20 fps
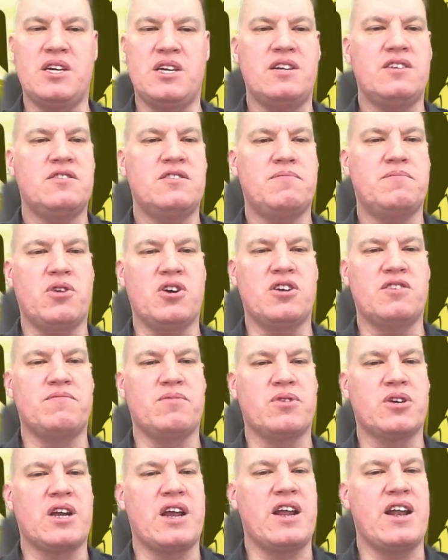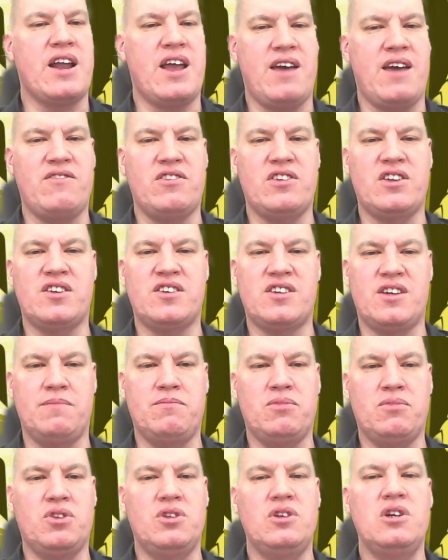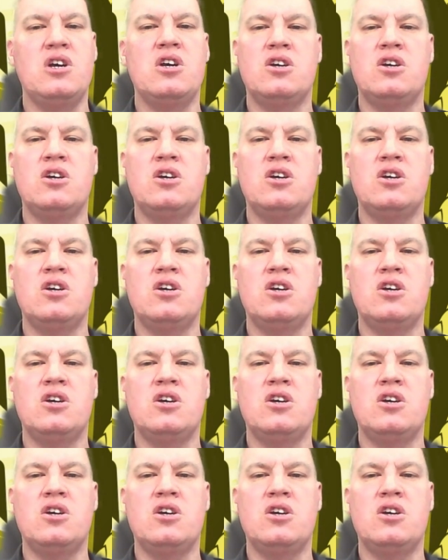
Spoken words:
into Spartanburg and have us assemble